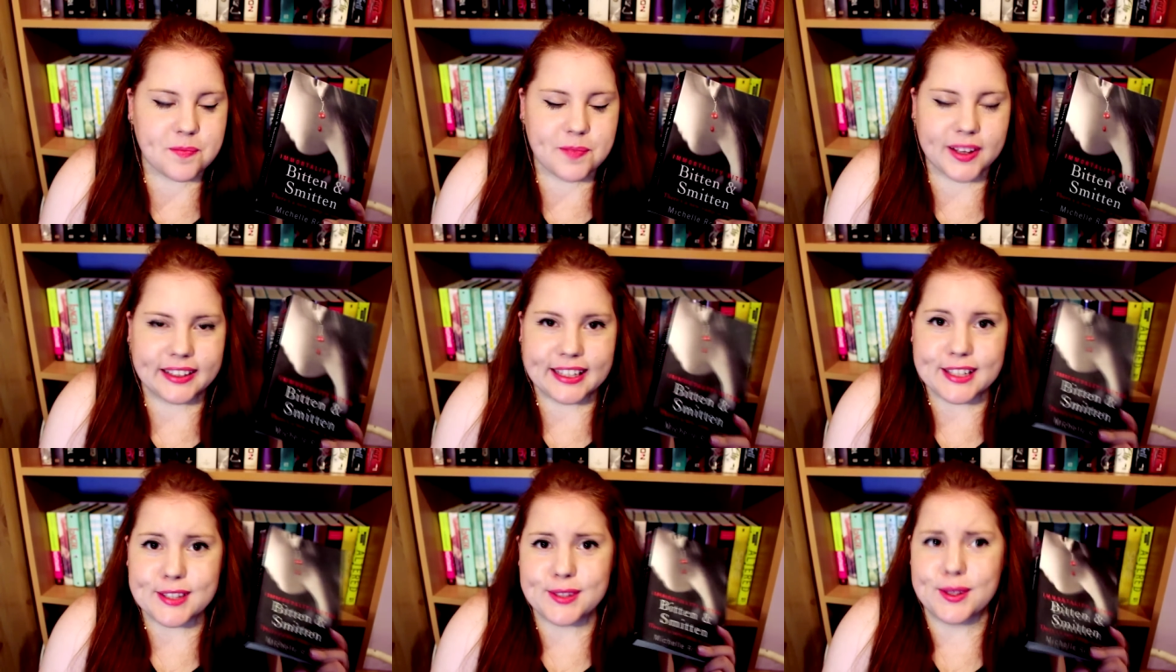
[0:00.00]
but
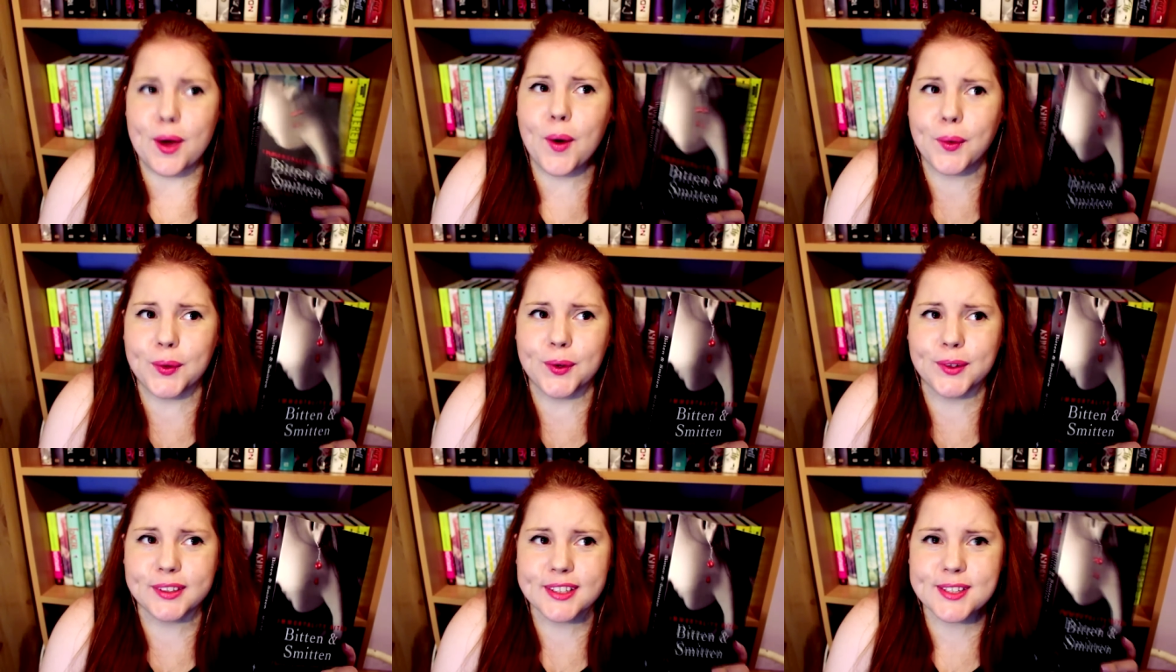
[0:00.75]
it's so
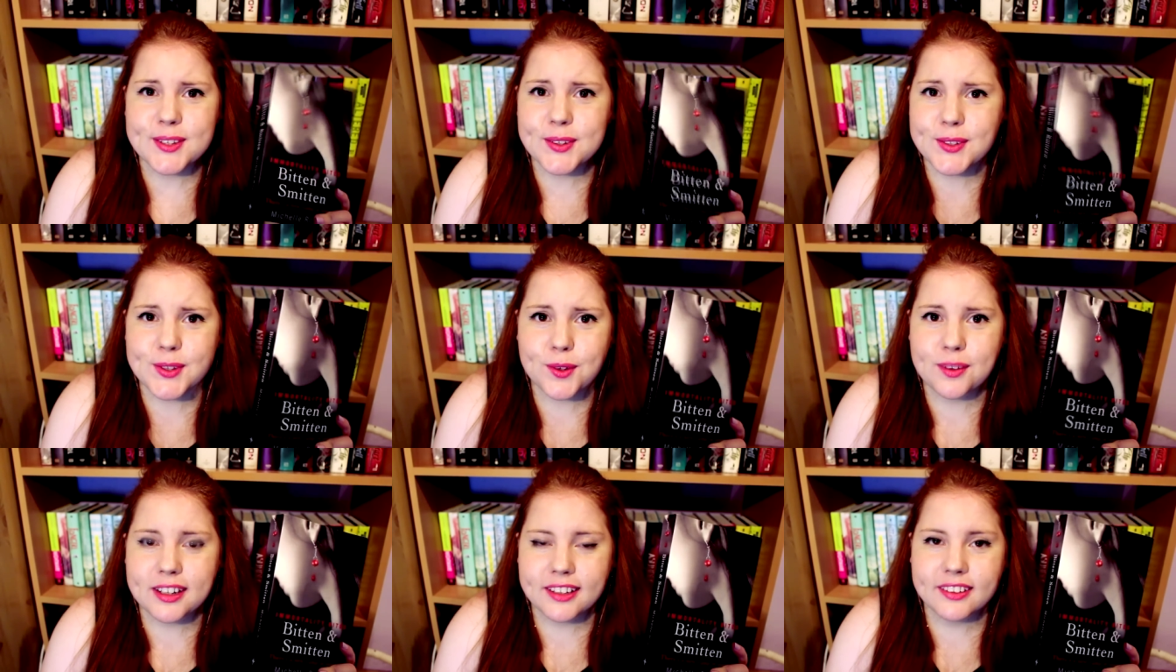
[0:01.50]
good,
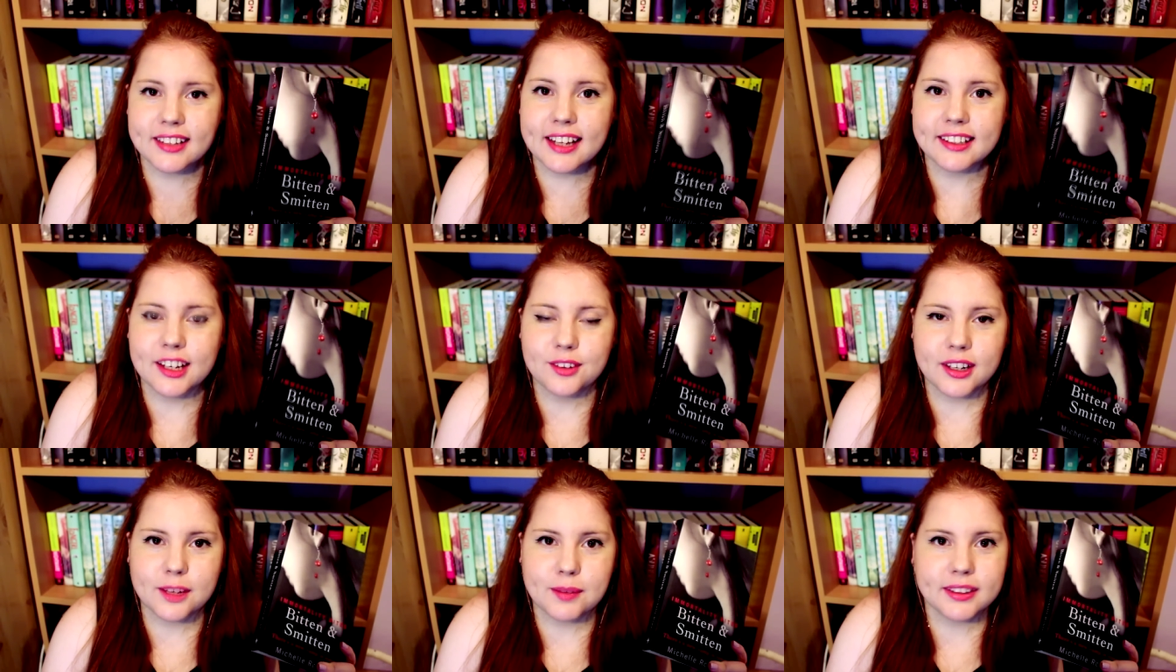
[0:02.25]
so very good, and
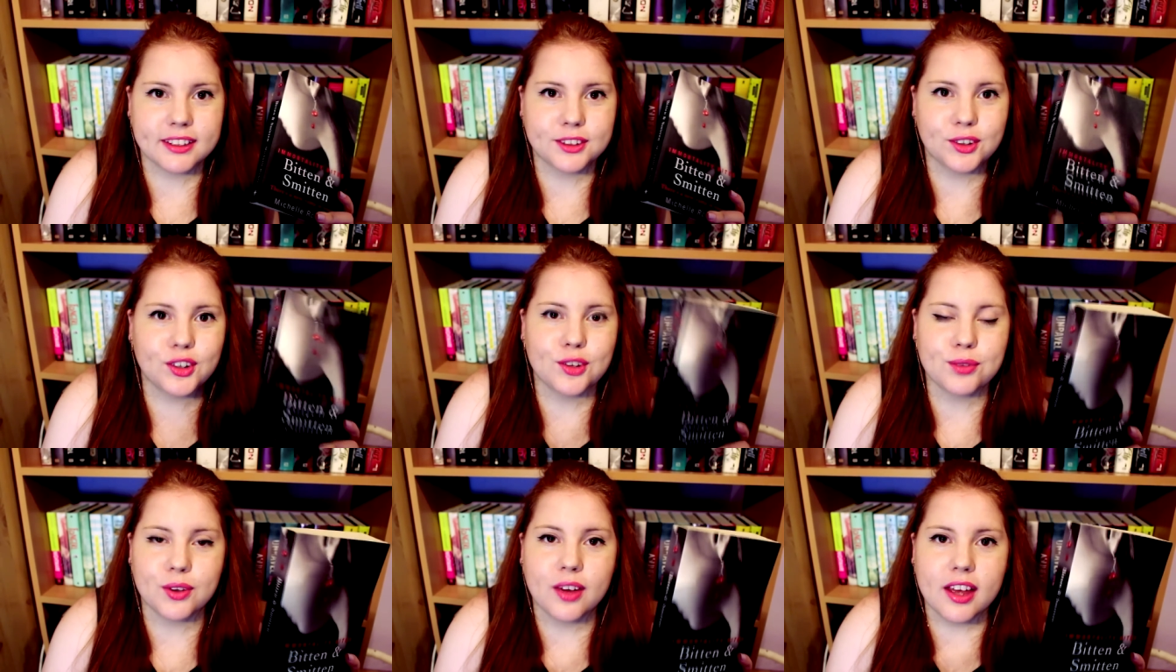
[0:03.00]
I recommend it to
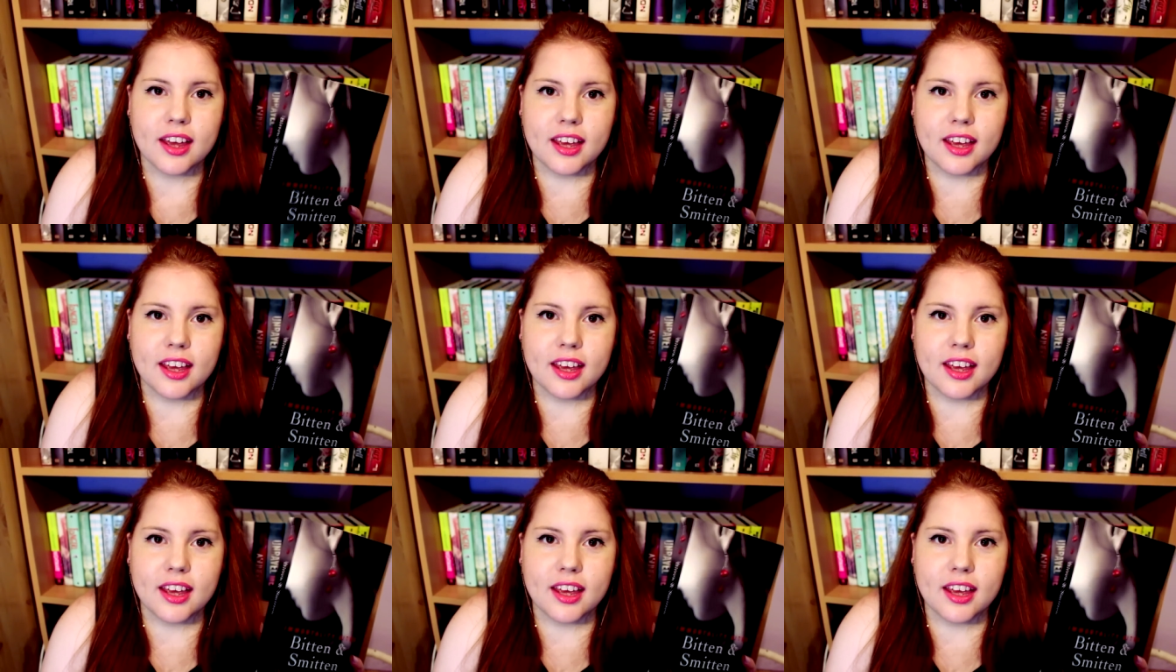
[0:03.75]
all of you